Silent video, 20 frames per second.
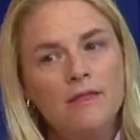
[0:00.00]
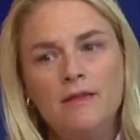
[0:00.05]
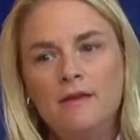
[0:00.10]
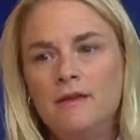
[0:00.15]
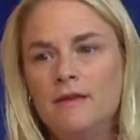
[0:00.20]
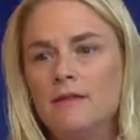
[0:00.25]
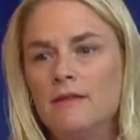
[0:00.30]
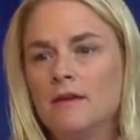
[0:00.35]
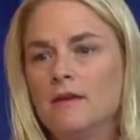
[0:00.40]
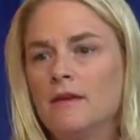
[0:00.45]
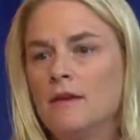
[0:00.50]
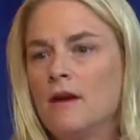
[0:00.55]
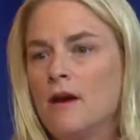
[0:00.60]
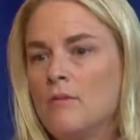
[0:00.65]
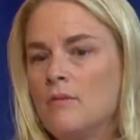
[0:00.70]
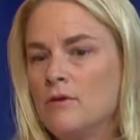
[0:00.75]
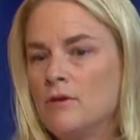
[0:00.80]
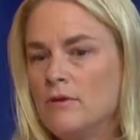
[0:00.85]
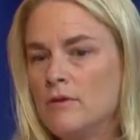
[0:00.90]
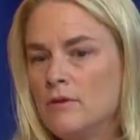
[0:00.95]
think that
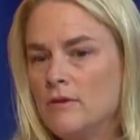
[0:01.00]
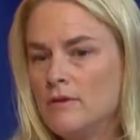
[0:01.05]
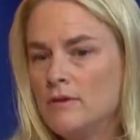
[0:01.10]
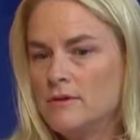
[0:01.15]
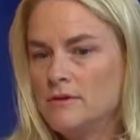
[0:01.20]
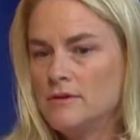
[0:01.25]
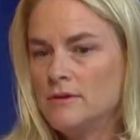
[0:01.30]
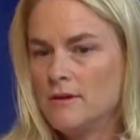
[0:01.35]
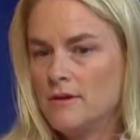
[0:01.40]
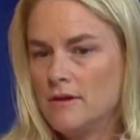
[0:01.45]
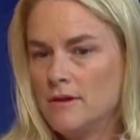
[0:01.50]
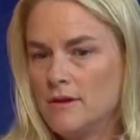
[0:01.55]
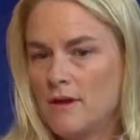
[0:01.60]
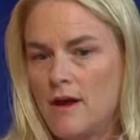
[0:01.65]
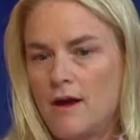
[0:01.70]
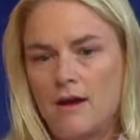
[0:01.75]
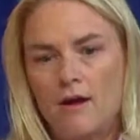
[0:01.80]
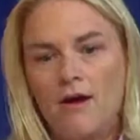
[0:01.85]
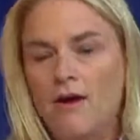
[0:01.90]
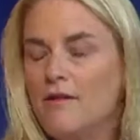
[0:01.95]
Common Core has
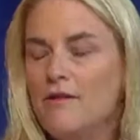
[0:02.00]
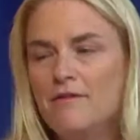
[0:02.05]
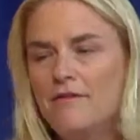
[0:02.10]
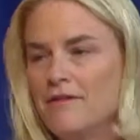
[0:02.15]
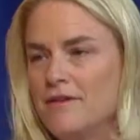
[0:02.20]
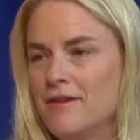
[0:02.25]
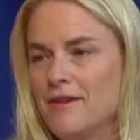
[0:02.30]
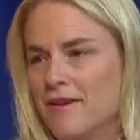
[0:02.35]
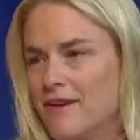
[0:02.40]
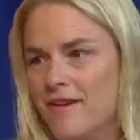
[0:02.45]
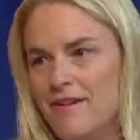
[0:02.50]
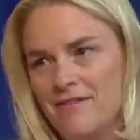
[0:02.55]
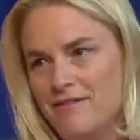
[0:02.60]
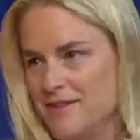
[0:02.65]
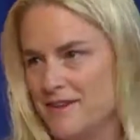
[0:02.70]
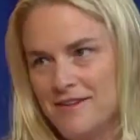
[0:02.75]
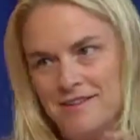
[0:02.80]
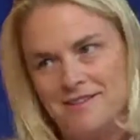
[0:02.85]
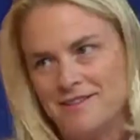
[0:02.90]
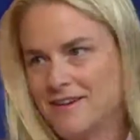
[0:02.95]
got all of
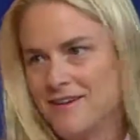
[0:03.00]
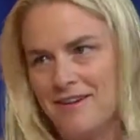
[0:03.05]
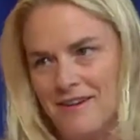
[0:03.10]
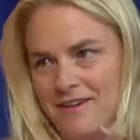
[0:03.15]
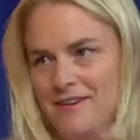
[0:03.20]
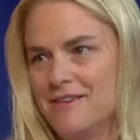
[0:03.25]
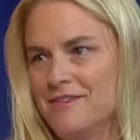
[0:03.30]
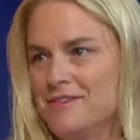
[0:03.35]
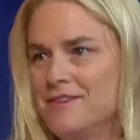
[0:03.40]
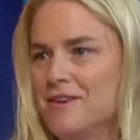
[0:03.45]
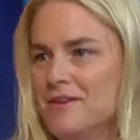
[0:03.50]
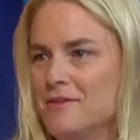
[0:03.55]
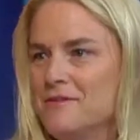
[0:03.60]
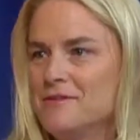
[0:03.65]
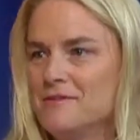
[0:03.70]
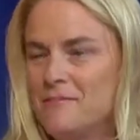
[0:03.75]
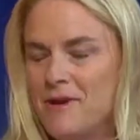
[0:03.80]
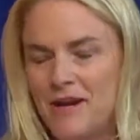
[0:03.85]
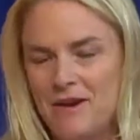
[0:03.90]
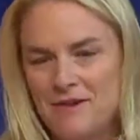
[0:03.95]
us on our
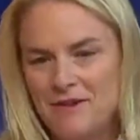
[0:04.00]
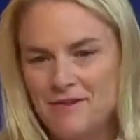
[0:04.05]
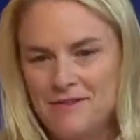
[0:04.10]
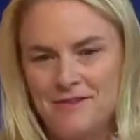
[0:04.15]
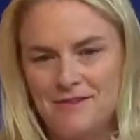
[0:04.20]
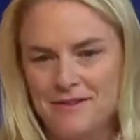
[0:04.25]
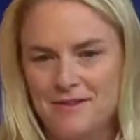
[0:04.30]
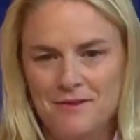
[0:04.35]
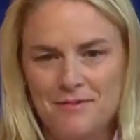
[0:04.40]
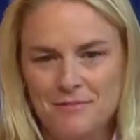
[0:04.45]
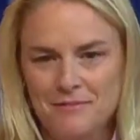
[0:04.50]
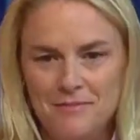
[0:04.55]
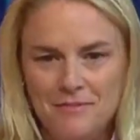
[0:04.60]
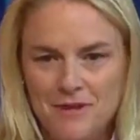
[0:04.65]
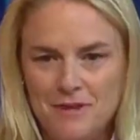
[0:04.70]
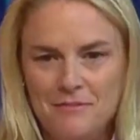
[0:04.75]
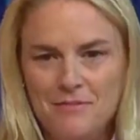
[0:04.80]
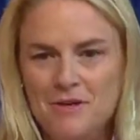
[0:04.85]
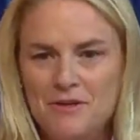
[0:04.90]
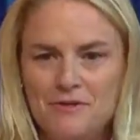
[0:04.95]
toes, parents,
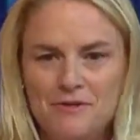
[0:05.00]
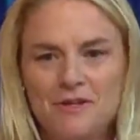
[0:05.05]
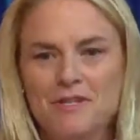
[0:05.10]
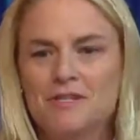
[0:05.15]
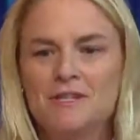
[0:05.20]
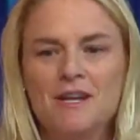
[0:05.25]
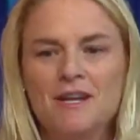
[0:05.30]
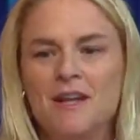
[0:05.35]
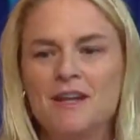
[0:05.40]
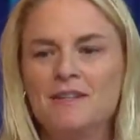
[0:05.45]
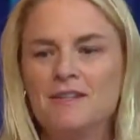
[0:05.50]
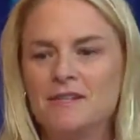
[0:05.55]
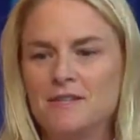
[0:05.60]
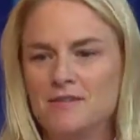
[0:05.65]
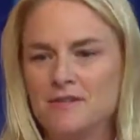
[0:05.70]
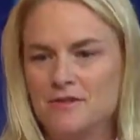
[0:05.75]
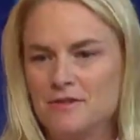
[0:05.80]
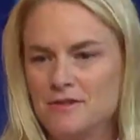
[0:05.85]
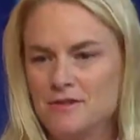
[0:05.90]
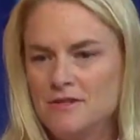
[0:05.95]
administration, and
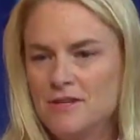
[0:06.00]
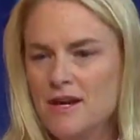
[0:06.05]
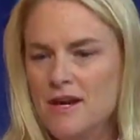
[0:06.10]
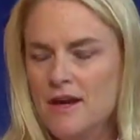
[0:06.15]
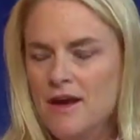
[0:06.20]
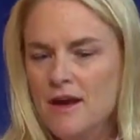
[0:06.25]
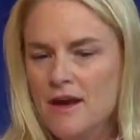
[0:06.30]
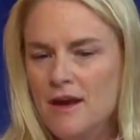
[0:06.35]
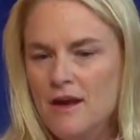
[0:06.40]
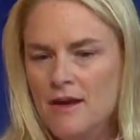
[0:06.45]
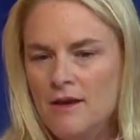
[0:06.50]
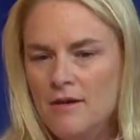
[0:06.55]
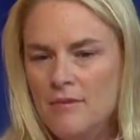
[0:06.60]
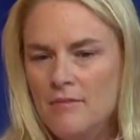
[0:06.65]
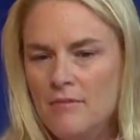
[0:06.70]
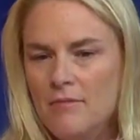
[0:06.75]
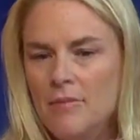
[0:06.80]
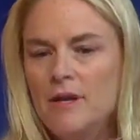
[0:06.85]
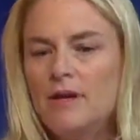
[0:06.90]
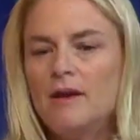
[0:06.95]
teachers.
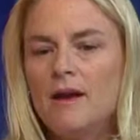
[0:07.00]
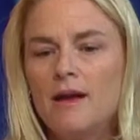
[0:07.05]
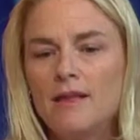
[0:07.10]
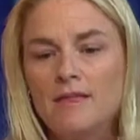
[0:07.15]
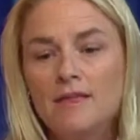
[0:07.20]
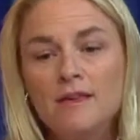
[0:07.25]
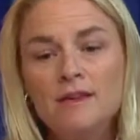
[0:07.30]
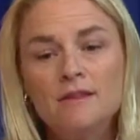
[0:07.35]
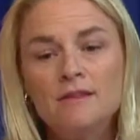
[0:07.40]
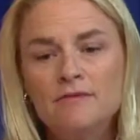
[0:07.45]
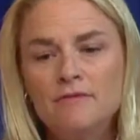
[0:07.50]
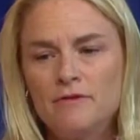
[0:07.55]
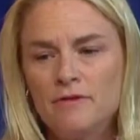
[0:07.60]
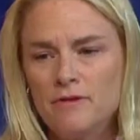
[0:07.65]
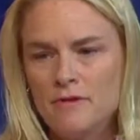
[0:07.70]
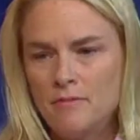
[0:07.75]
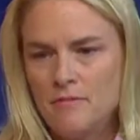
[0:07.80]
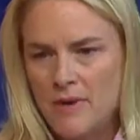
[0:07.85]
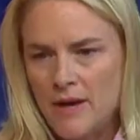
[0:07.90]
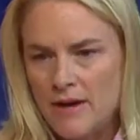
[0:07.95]
But I think it's for
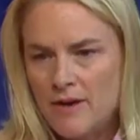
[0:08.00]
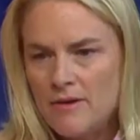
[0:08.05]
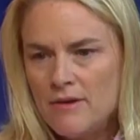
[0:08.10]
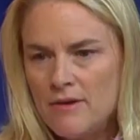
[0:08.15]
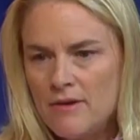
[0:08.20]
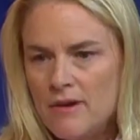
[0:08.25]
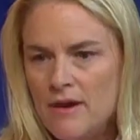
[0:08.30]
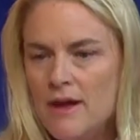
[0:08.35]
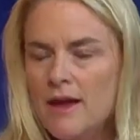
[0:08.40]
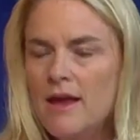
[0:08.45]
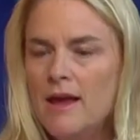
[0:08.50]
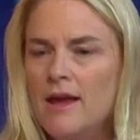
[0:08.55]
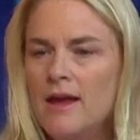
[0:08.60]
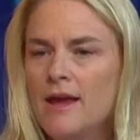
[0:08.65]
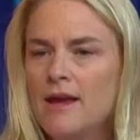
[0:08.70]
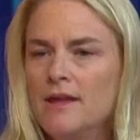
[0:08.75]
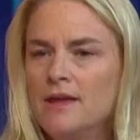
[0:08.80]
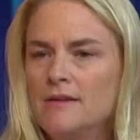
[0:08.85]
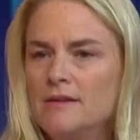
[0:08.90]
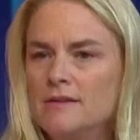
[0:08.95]
the better.
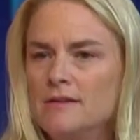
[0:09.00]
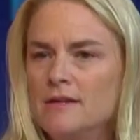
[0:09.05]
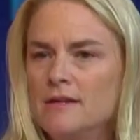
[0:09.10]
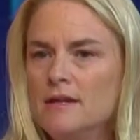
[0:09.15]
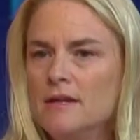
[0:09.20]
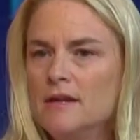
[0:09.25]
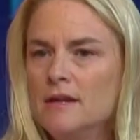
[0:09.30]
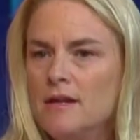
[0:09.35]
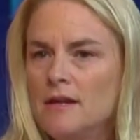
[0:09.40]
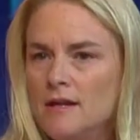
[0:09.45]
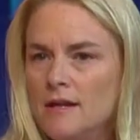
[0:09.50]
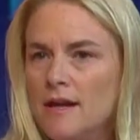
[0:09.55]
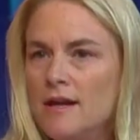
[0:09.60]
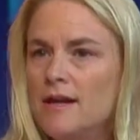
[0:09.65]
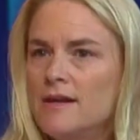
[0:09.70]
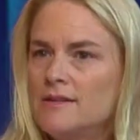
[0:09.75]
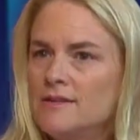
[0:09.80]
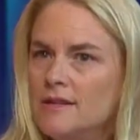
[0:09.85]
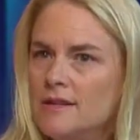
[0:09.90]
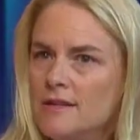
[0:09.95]
And like
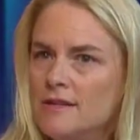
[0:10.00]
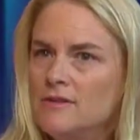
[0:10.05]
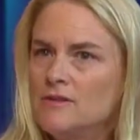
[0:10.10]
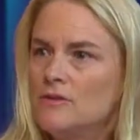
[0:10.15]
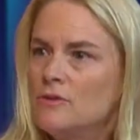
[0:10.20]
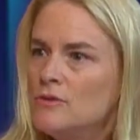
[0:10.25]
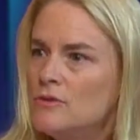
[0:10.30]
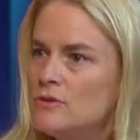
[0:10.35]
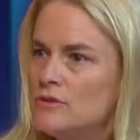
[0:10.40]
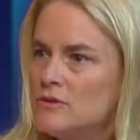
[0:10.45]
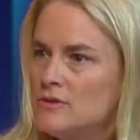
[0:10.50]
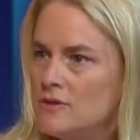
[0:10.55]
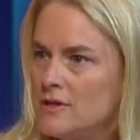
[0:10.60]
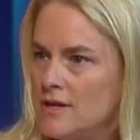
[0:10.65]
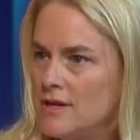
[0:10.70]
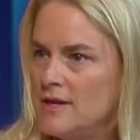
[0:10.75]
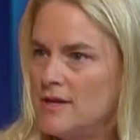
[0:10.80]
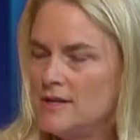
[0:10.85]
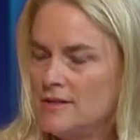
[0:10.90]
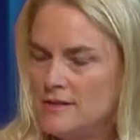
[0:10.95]
I said, in social
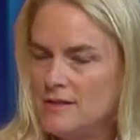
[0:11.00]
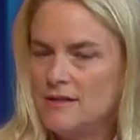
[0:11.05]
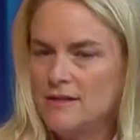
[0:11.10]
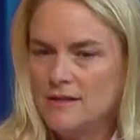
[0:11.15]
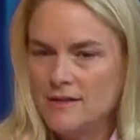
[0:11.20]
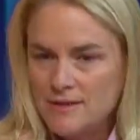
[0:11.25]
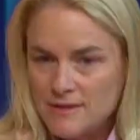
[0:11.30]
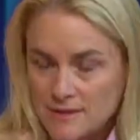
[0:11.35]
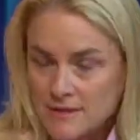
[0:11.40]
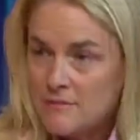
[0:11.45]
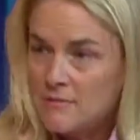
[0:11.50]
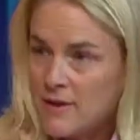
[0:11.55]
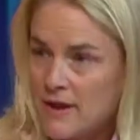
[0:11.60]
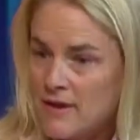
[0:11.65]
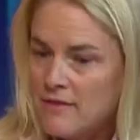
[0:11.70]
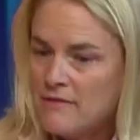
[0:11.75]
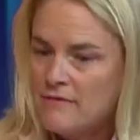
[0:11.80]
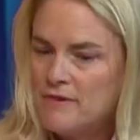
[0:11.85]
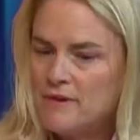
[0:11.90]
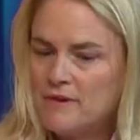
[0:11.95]
studies, at least in
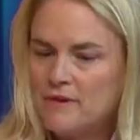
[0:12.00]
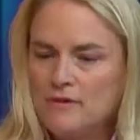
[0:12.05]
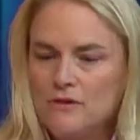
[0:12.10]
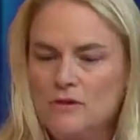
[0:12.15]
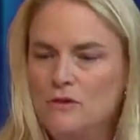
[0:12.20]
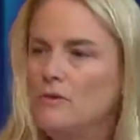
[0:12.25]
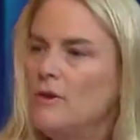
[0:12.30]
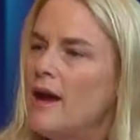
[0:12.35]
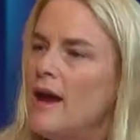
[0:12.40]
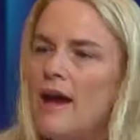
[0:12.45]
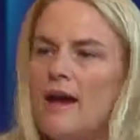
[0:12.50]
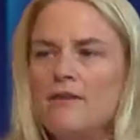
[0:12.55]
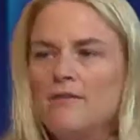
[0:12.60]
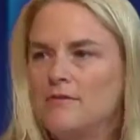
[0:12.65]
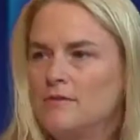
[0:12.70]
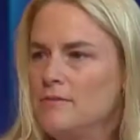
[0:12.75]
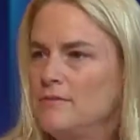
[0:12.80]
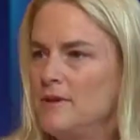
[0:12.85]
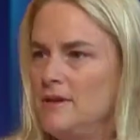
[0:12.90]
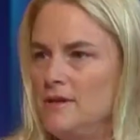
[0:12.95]
my field, you have
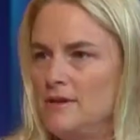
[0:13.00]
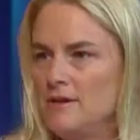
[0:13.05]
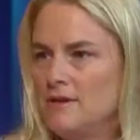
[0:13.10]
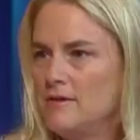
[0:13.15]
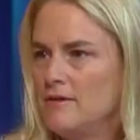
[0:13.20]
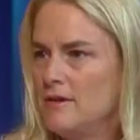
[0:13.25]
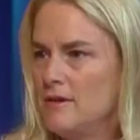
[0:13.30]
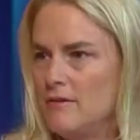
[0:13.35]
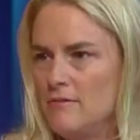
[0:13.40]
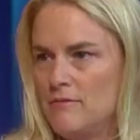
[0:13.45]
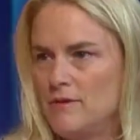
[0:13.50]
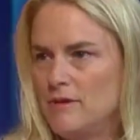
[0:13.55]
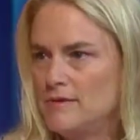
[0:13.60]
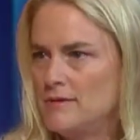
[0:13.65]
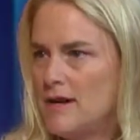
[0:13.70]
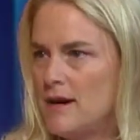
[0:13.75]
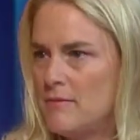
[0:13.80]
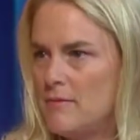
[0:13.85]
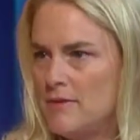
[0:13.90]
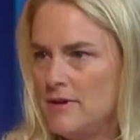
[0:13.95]
to be literate of what's
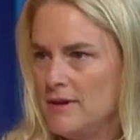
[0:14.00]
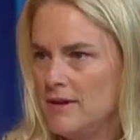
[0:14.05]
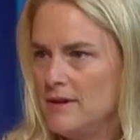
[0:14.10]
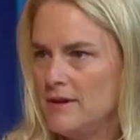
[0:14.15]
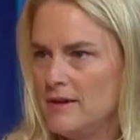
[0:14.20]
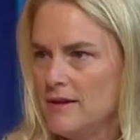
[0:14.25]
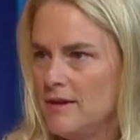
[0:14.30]
happening.